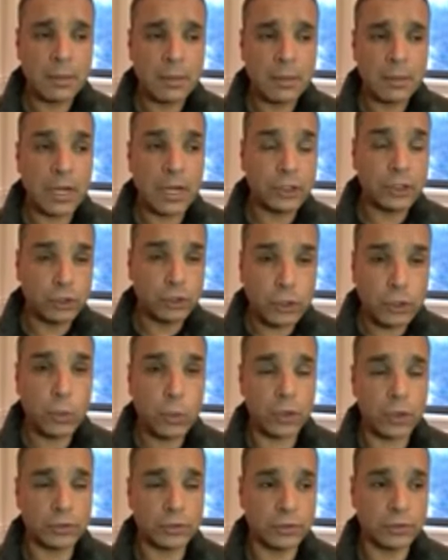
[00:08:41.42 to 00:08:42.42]
what I do
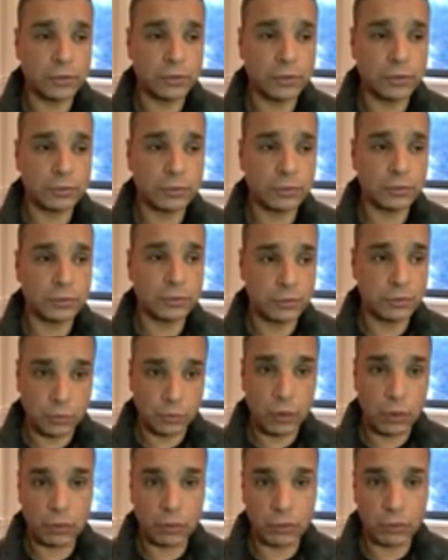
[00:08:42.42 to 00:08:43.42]
want to, to
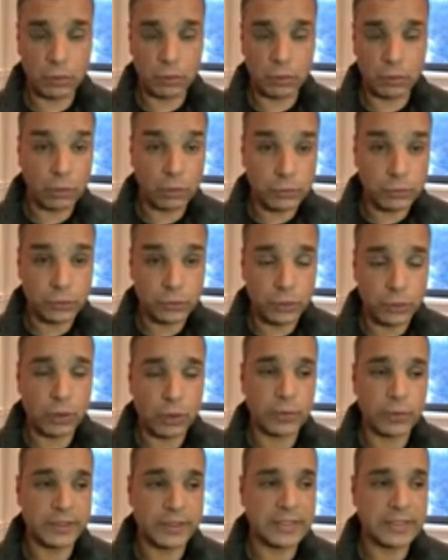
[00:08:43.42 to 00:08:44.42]
all, all to
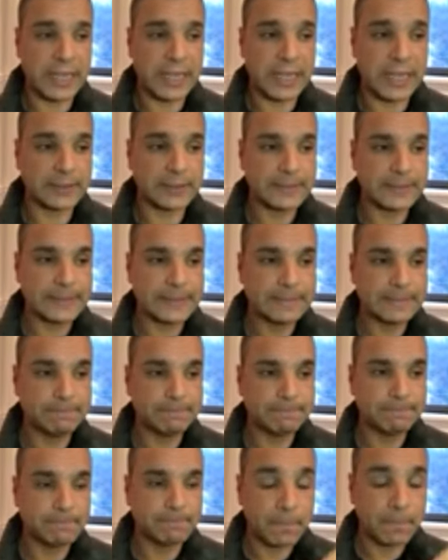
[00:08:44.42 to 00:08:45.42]
know is that
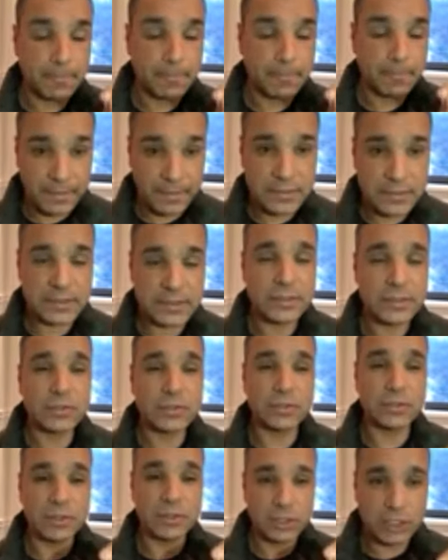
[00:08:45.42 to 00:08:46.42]
this
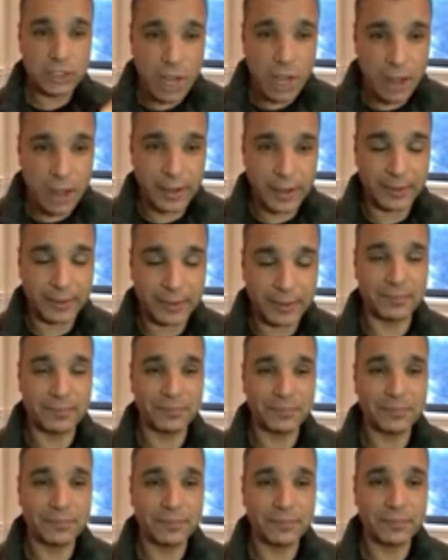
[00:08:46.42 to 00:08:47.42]
is the time,
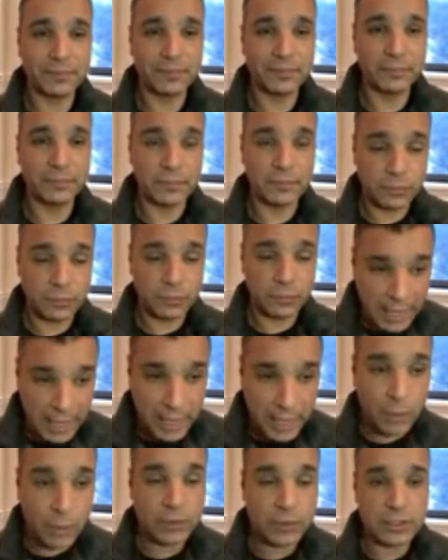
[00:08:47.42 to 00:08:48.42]

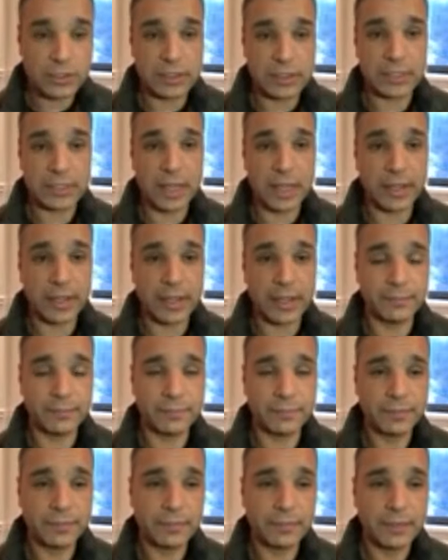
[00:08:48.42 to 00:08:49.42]
now it's the time,
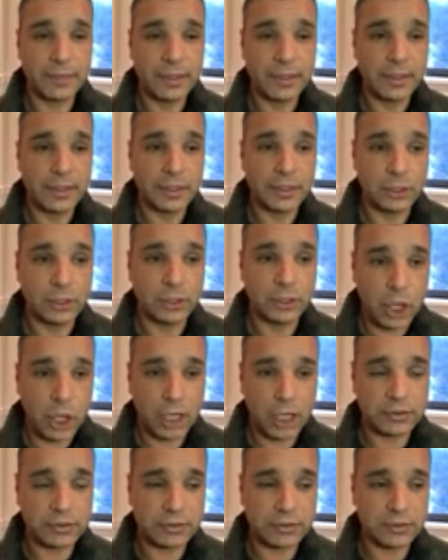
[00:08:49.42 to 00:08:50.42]

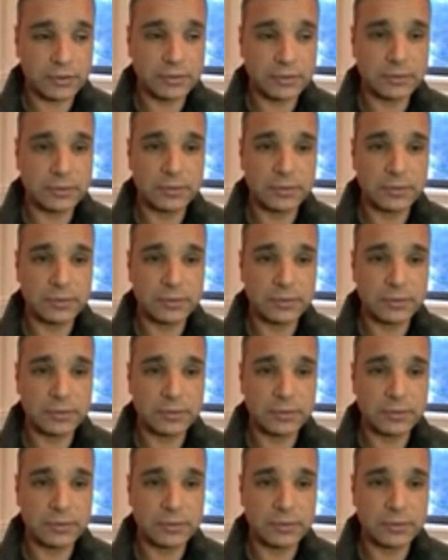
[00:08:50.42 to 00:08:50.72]
not